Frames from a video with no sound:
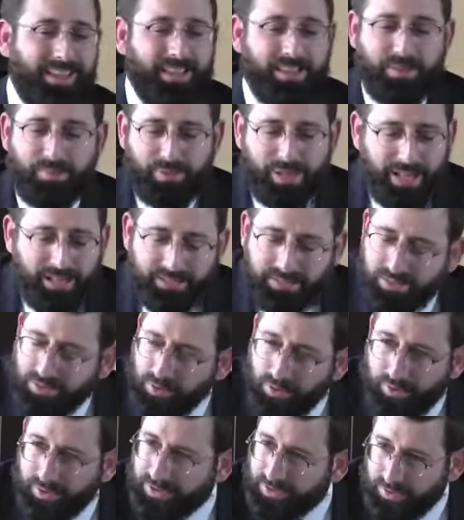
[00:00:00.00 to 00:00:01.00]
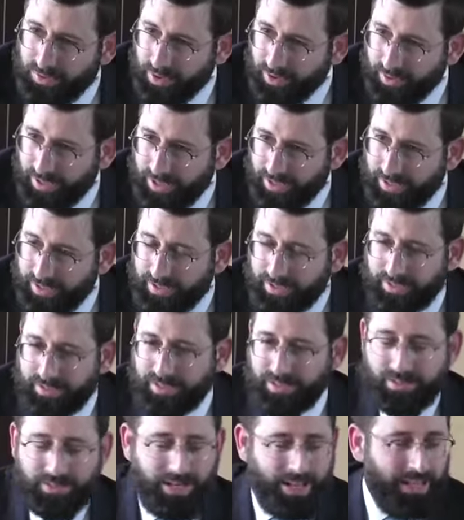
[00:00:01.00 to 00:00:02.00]
The plants are always growing.
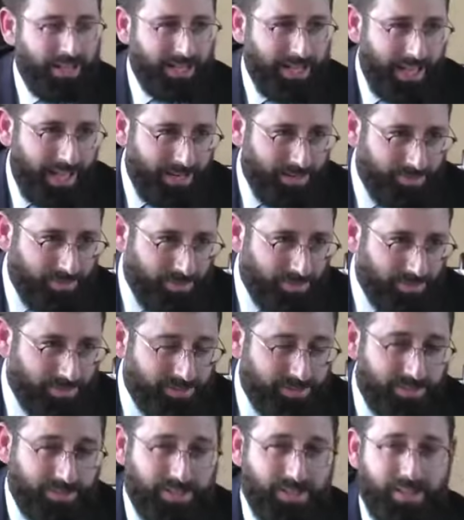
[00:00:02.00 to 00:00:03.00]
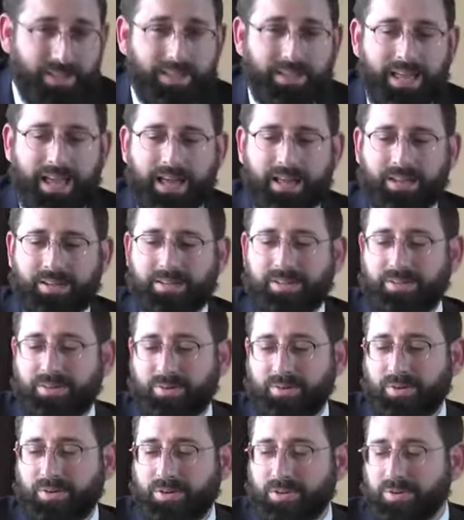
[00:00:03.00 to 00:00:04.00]
They're not like animals, uh, you know,
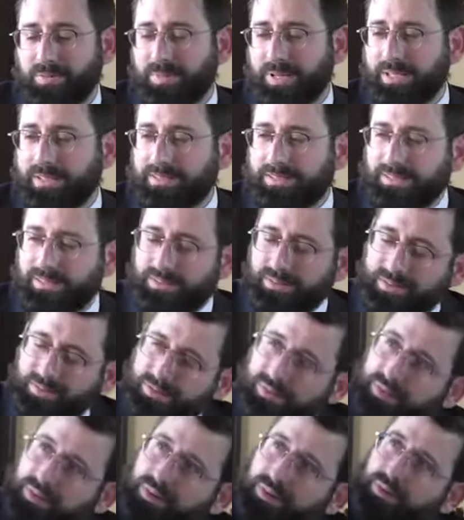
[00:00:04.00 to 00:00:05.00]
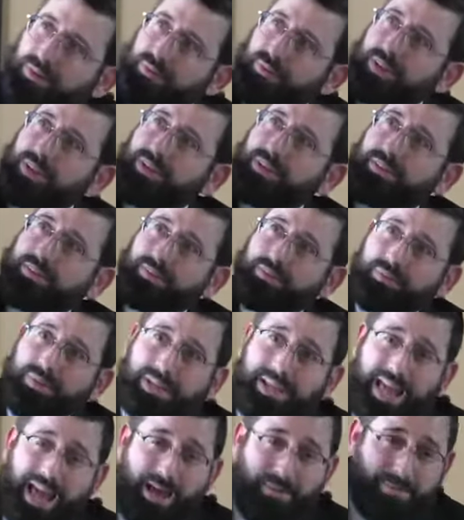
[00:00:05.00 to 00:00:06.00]
or humans. We we
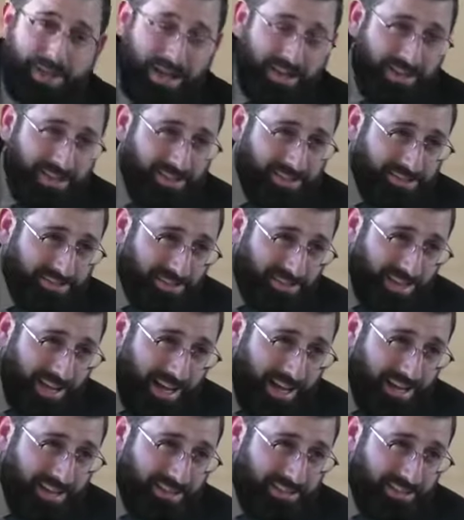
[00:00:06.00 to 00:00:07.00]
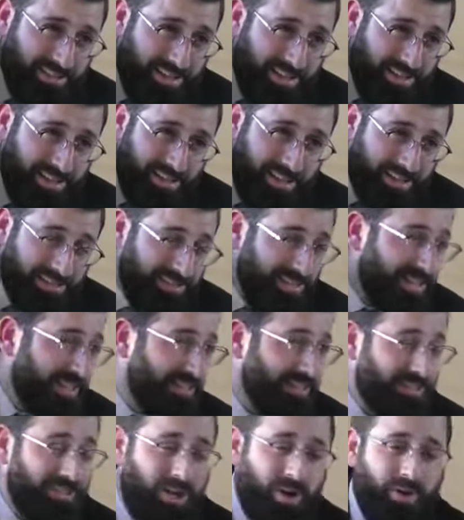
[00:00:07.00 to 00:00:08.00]
cap out at a certain height, and that's
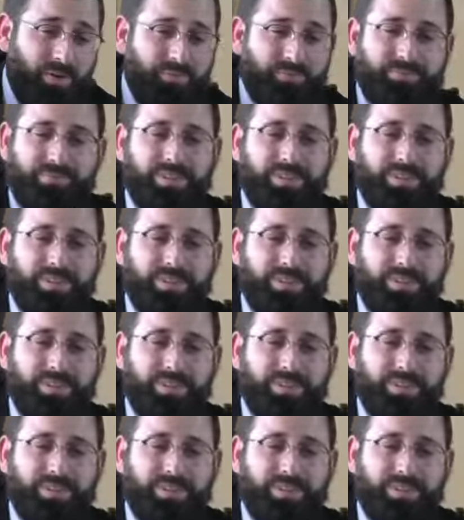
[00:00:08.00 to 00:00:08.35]
it. No.